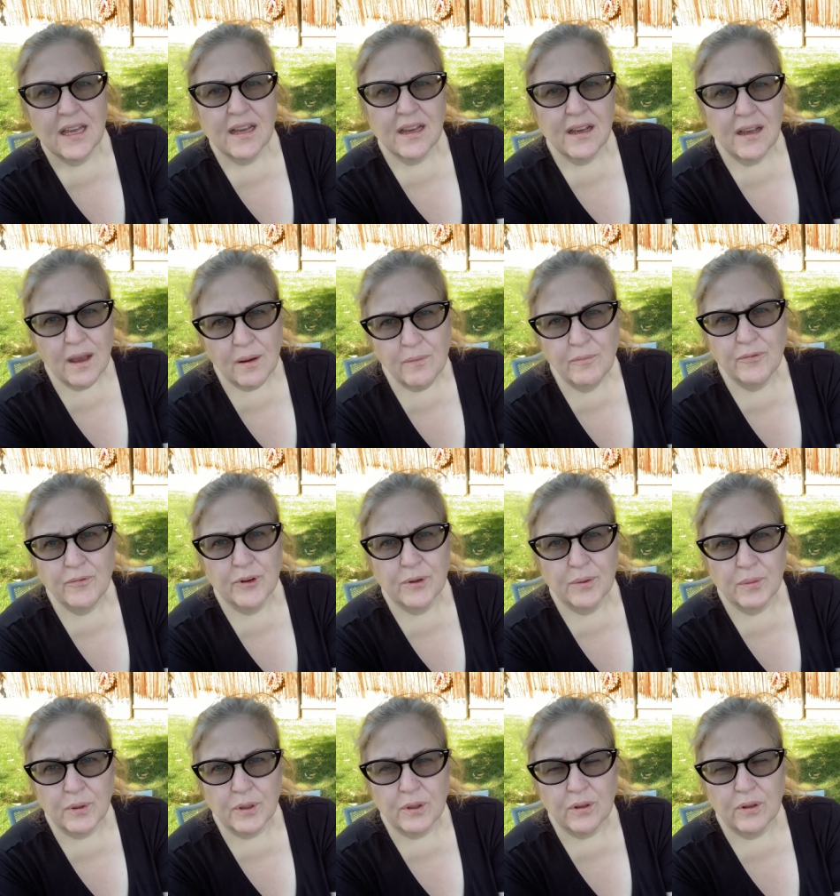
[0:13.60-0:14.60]

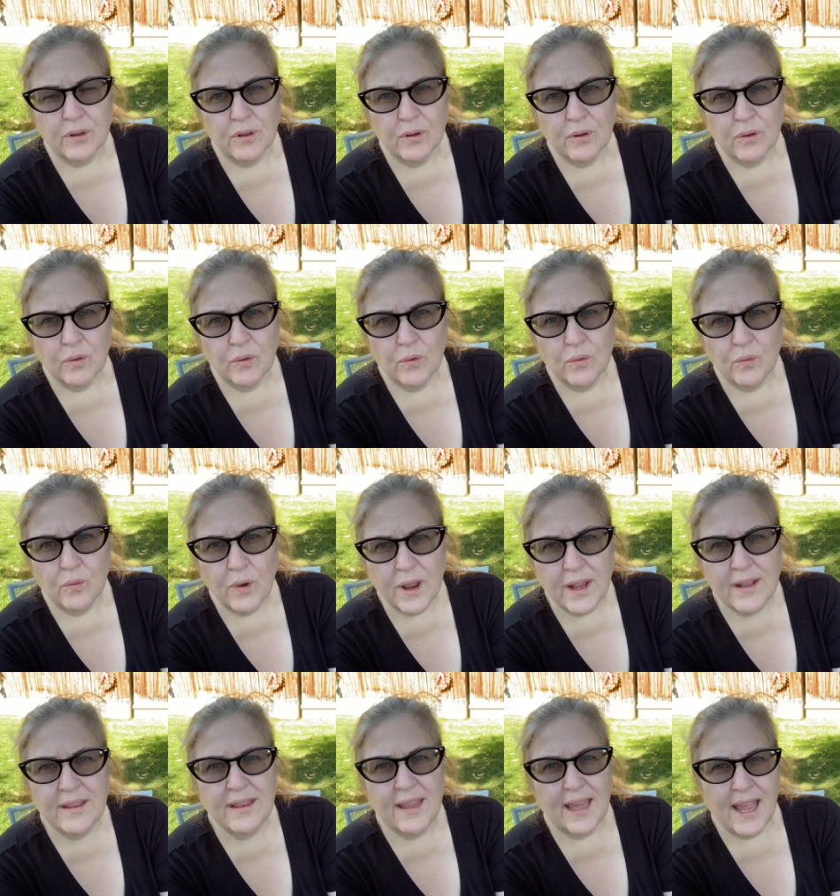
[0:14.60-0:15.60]
comfortable
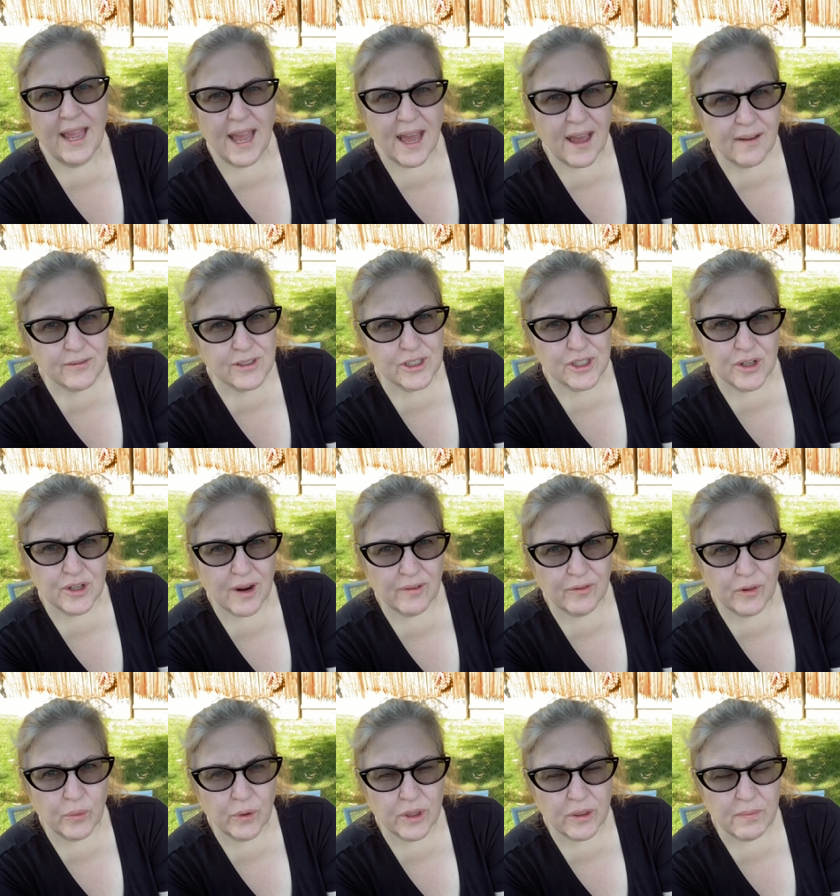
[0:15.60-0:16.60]
when they have to
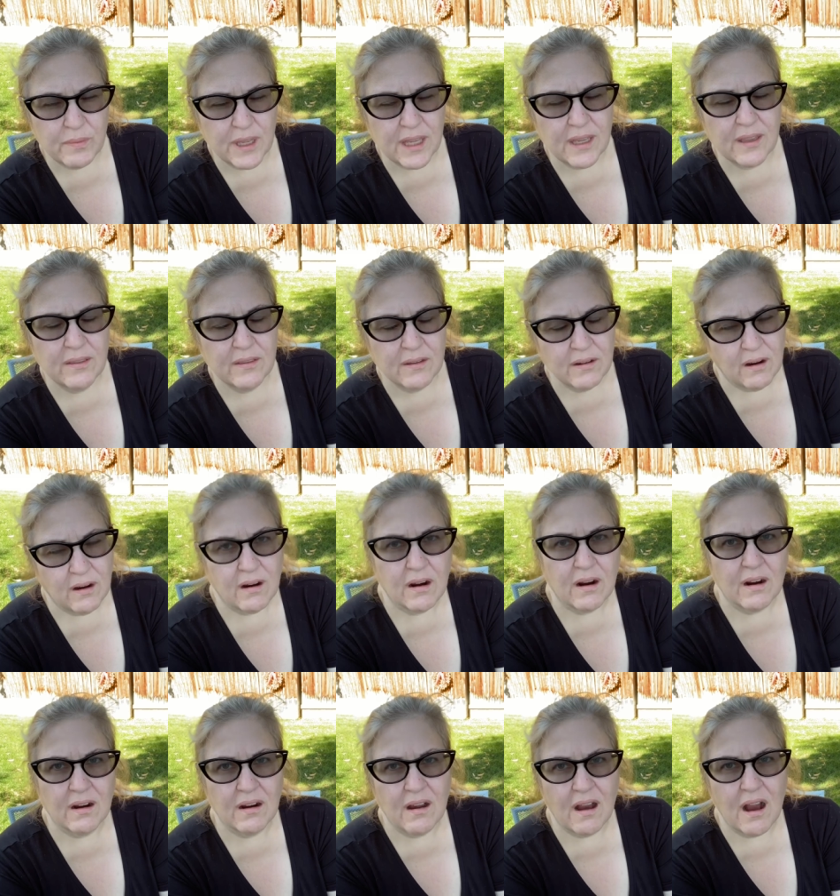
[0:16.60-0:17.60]
travel with me in the
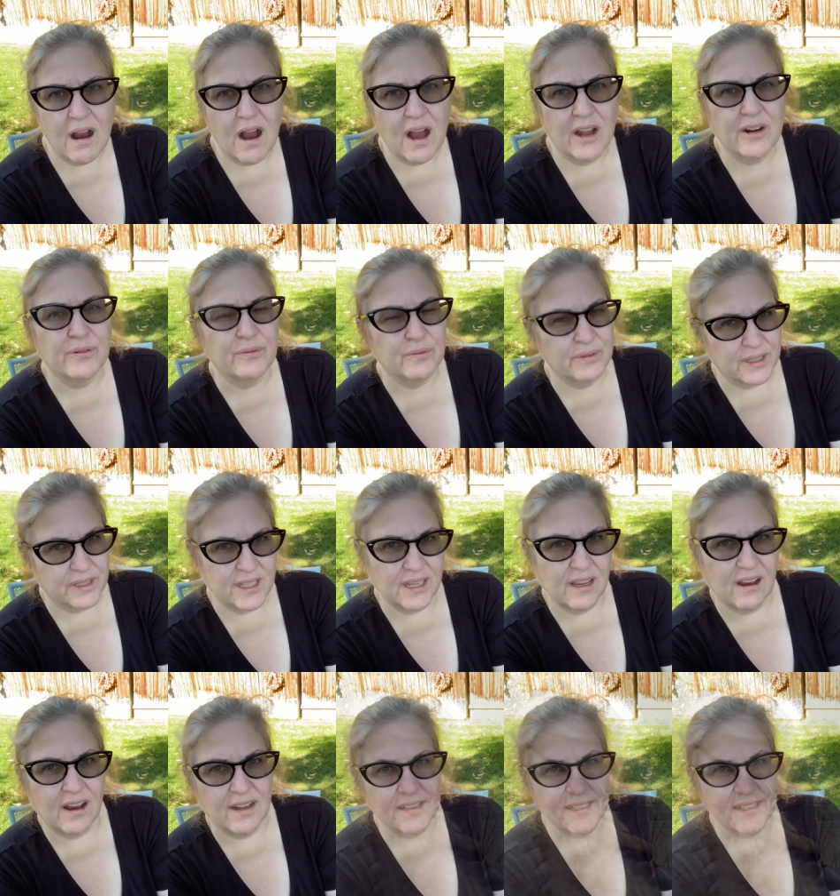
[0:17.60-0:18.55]
car on a really hot